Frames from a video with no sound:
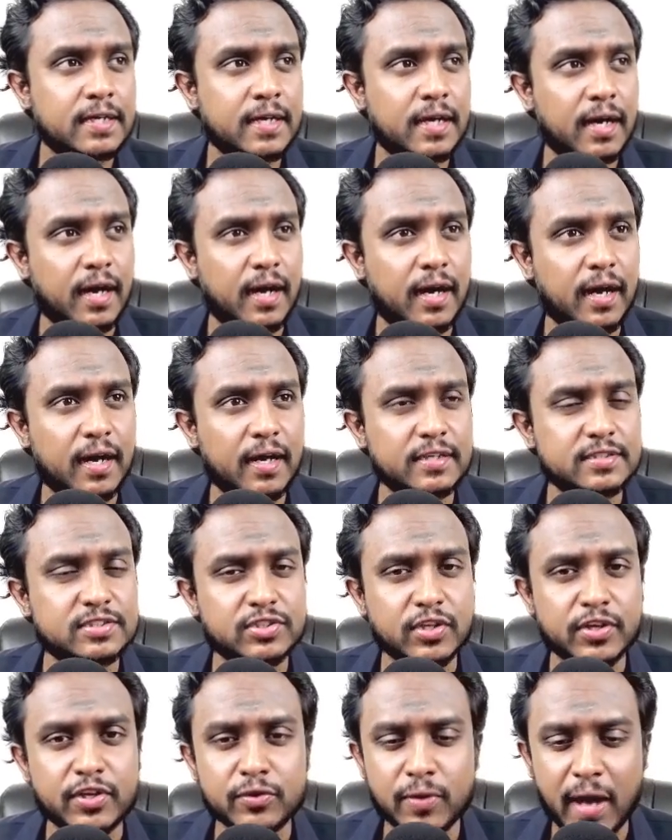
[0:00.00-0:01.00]
So
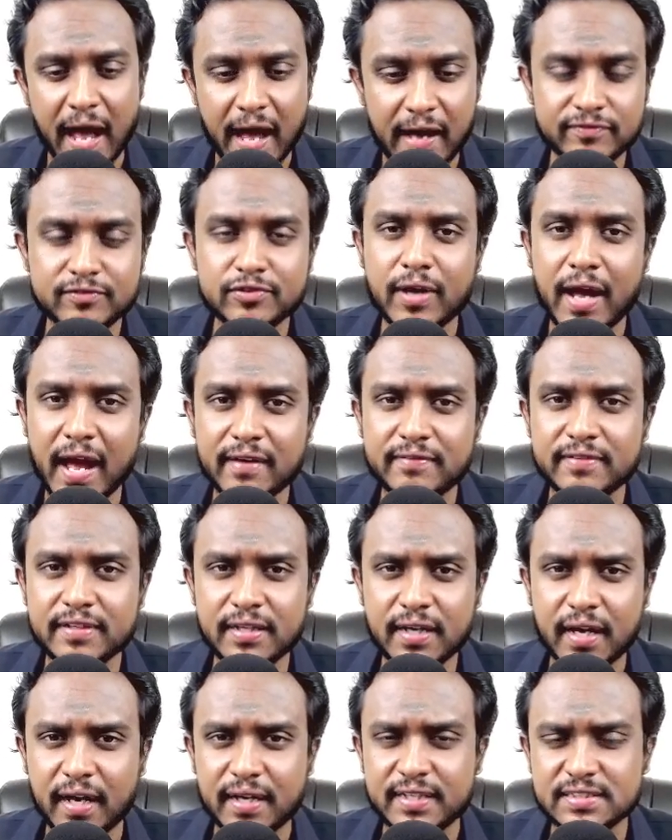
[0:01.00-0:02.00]
you have to have
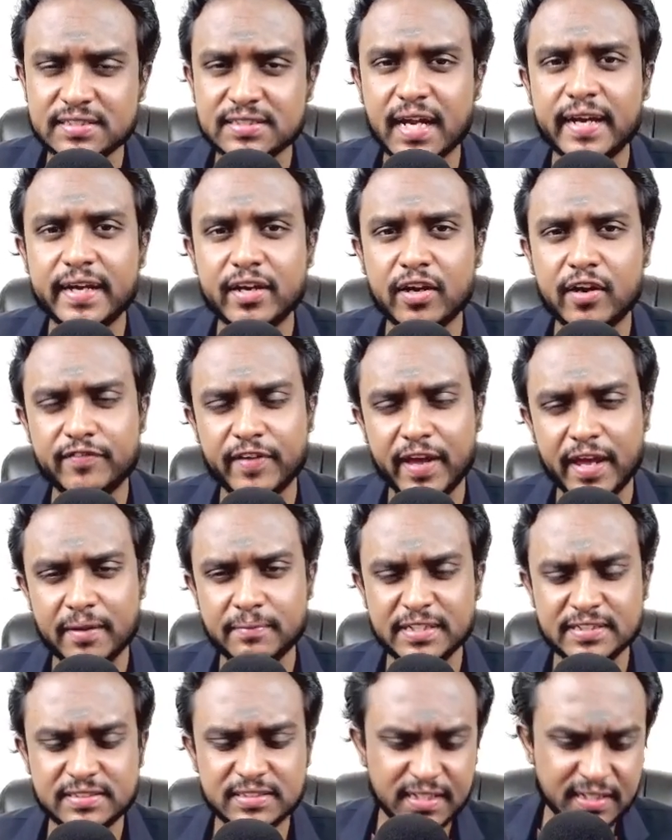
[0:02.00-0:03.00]
a understanding of
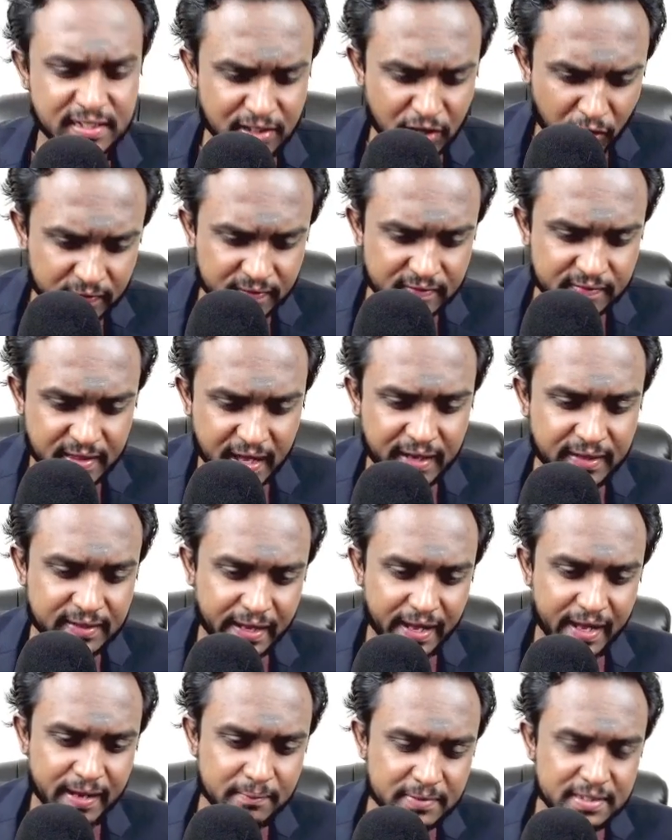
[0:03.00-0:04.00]
ABC. Not that
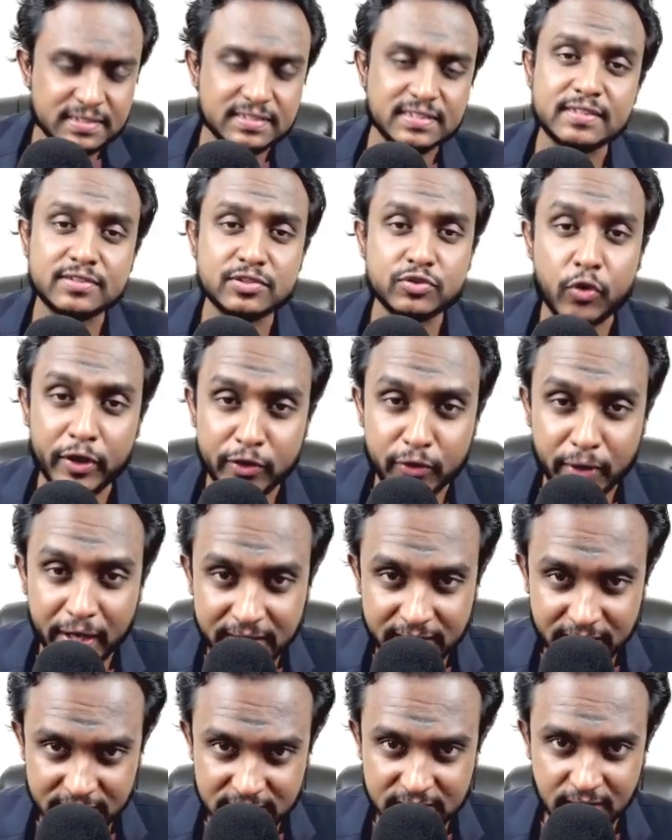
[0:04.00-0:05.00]
ABC is going to
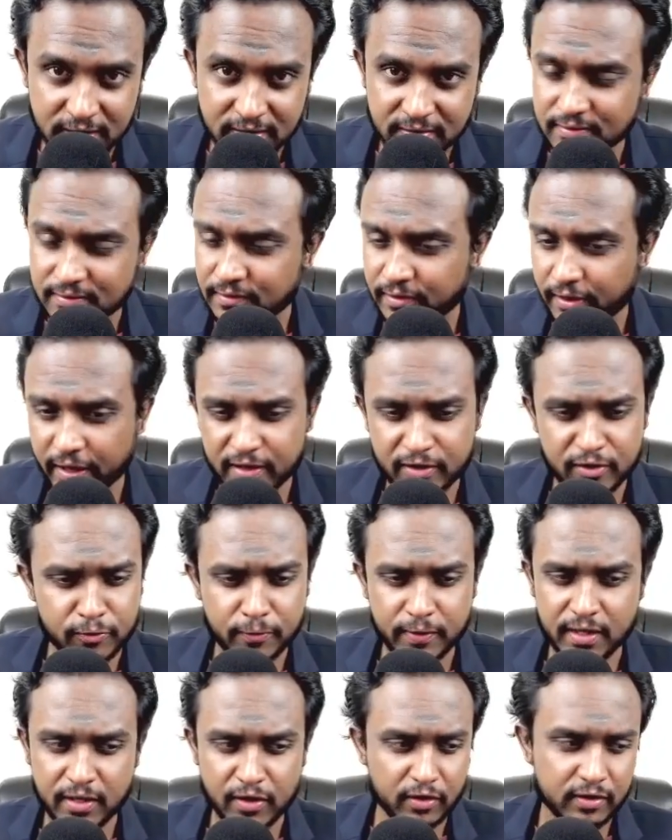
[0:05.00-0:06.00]
get tested. Okay, you
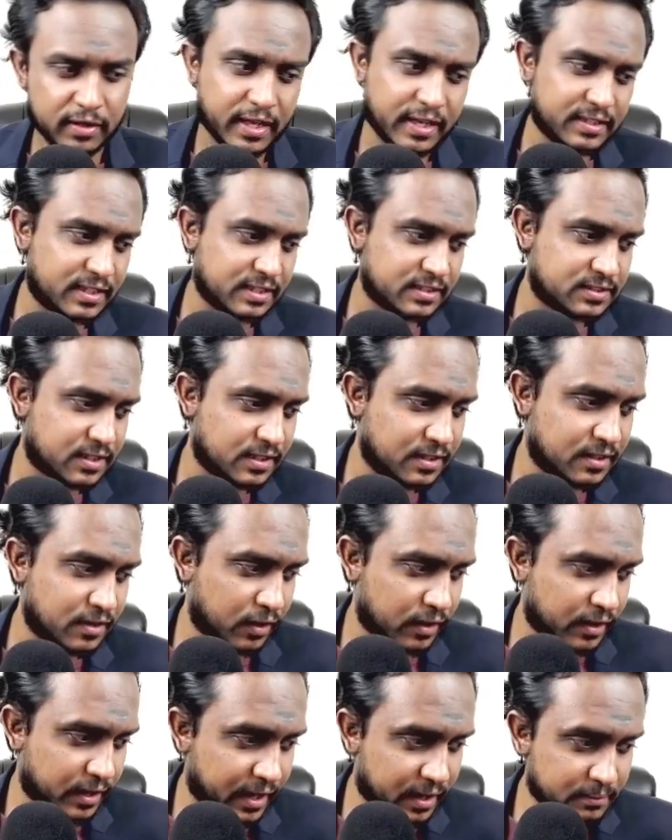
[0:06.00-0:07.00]
will not get tested
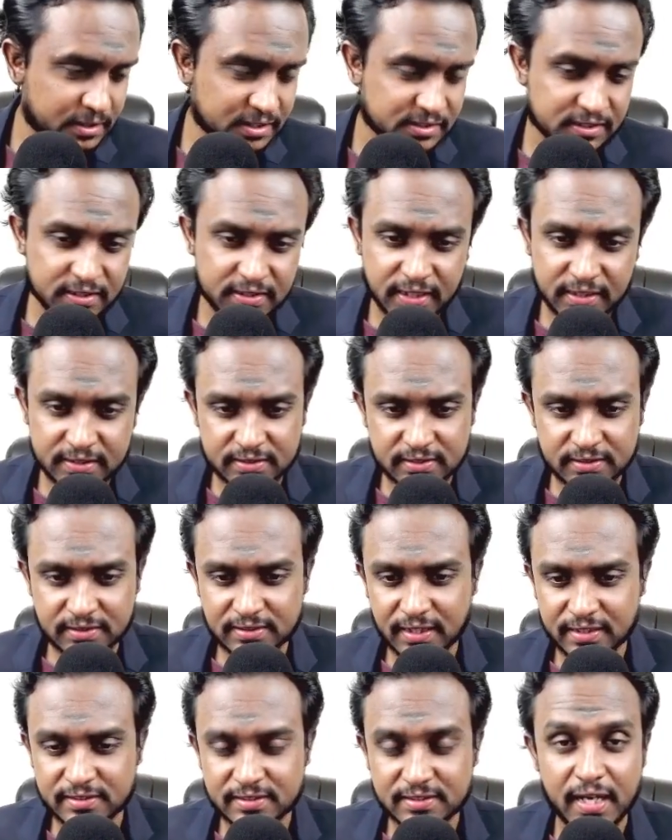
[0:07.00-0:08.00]
on ABC. That's
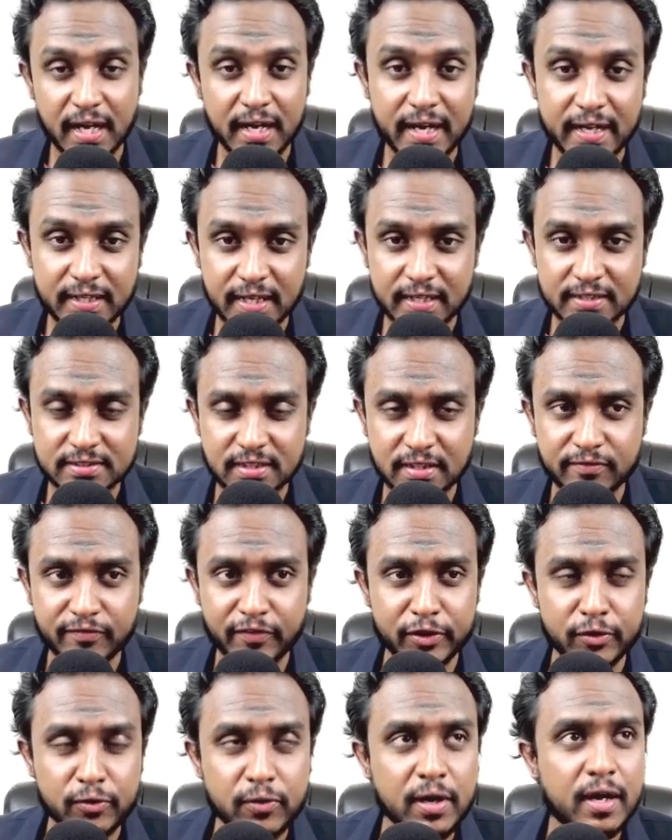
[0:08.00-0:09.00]
done and dusted for
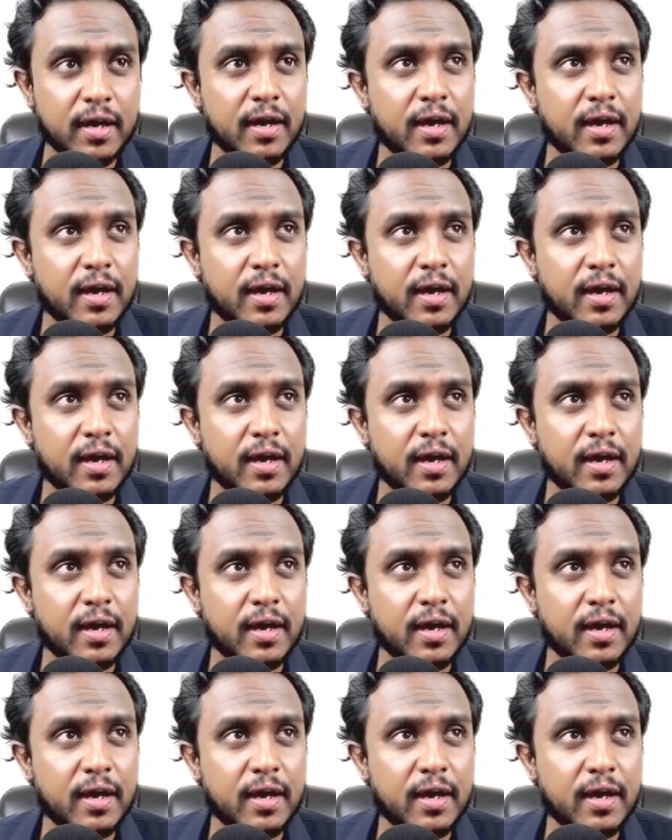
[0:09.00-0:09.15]
you.